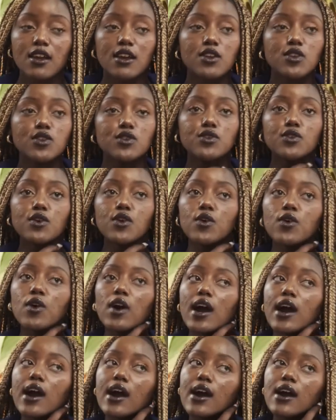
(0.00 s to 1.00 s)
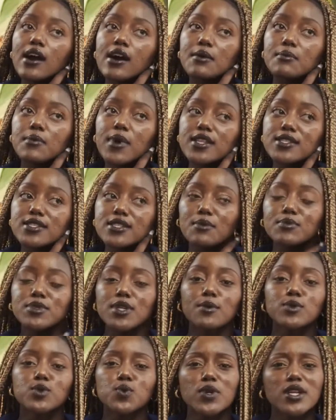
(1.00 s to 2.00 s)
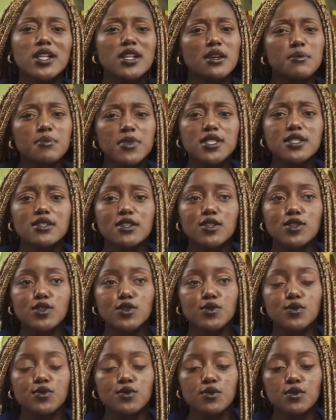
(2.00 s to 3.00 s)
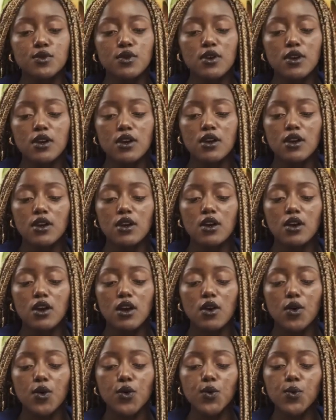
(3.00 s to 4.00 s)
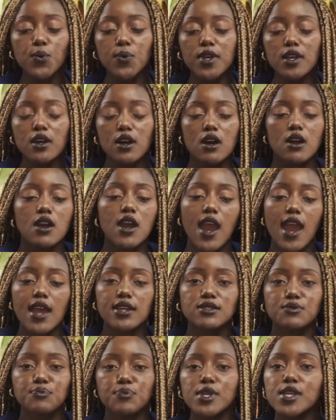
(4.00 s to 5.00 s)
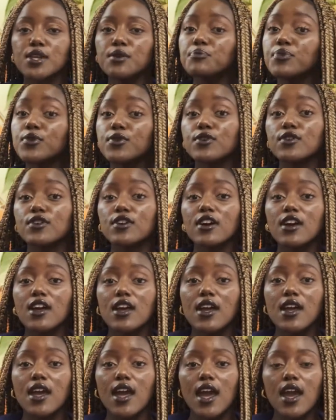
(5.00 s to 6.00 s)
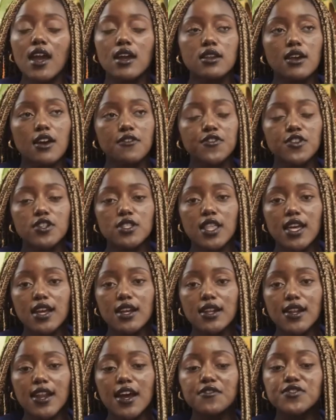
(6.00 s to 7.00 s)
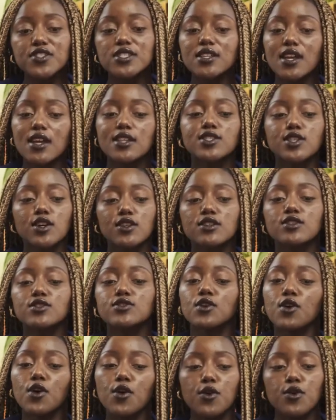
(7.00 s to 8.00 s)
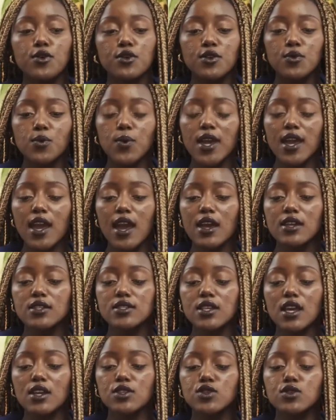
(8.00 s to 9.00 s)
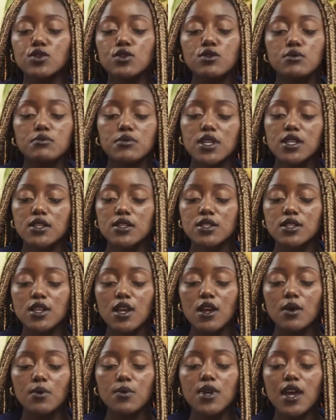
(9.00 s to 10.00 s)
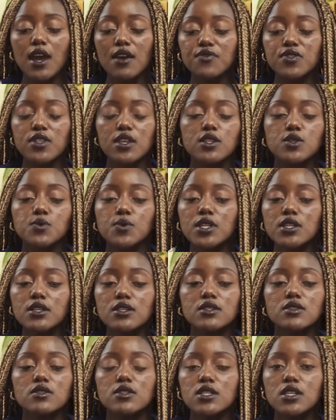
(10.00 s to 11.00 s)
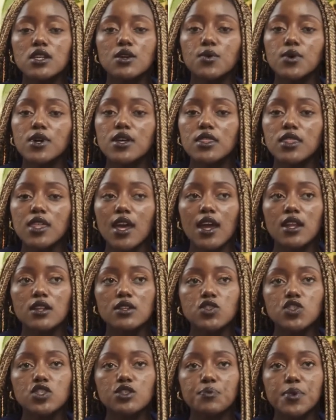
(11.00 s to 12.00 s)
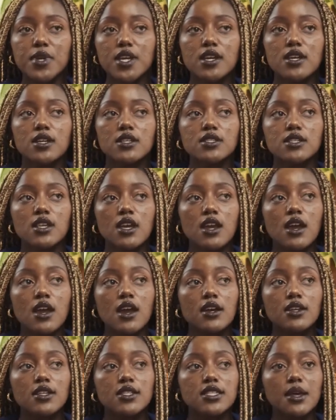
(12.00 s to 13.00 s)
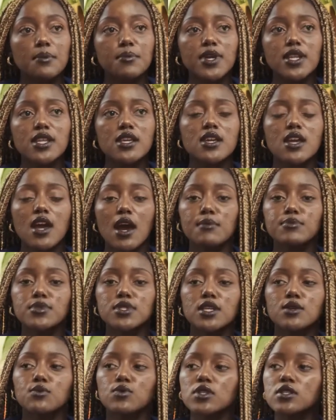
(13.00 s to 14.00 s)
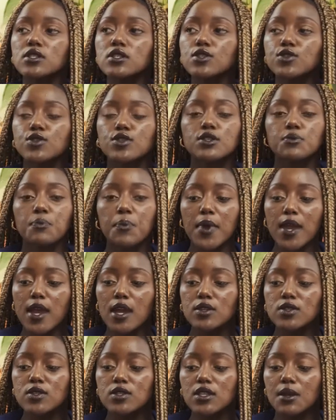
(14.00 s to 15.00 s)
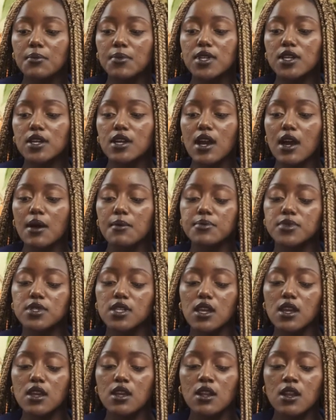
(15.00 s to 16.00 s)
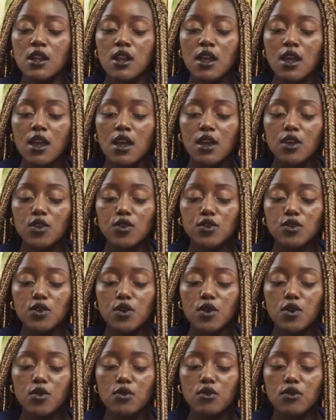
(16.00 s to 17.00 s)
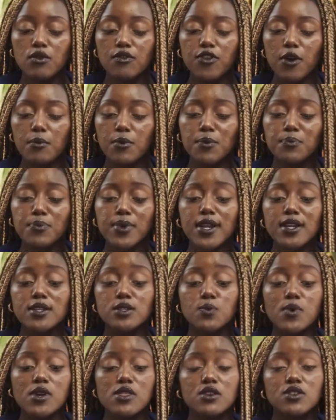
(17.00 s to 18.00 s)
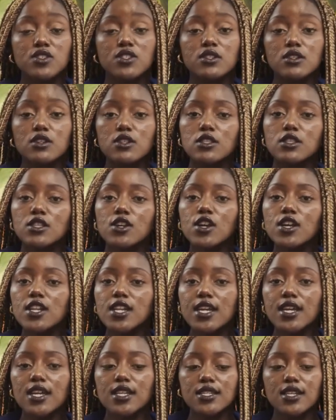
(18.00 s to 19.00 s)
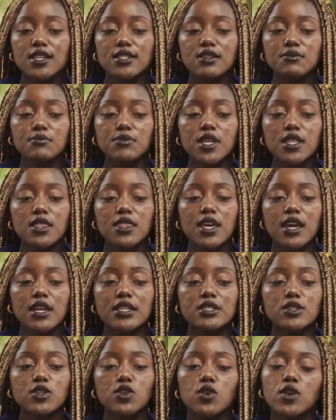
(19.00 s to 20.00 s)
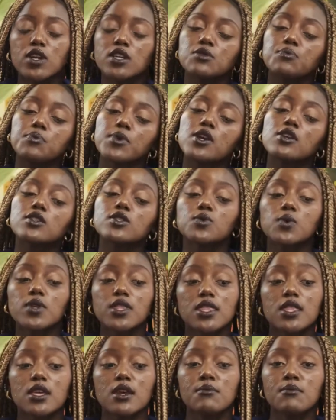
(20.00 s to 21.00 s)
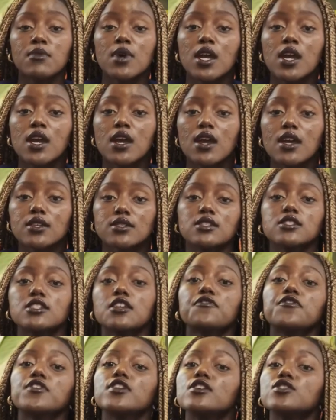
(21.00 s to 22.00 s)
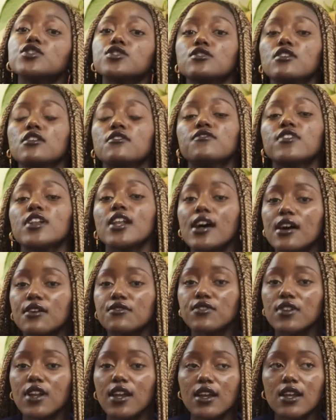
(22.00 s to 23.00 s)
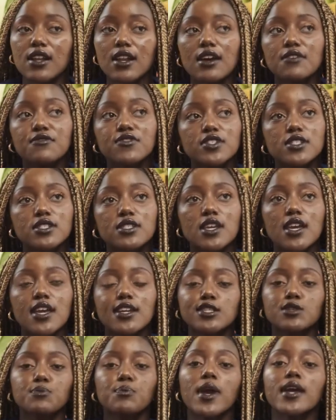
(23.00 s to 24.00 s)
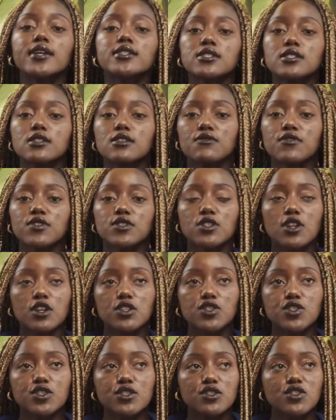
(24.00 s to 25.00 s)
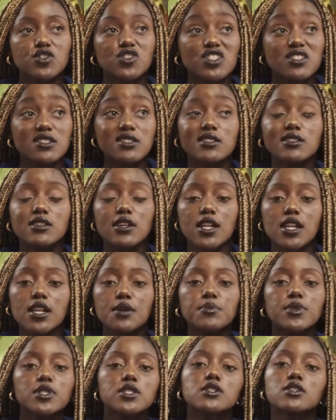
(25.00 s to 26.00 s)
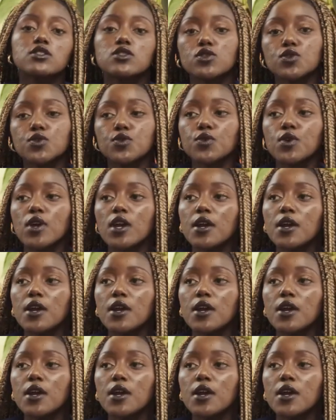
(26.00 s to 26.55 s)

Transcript: and sometimes we limit it to who we are as people. And I feel like love stands on its own, whereas as humans, we have things we need to deal with. And just because somebody comes in with disrespect or somebody comes in, from a place where they're still learning, it doesn't mean that your experience with them is a definition of love. Like, love is expansive. It's not just limited to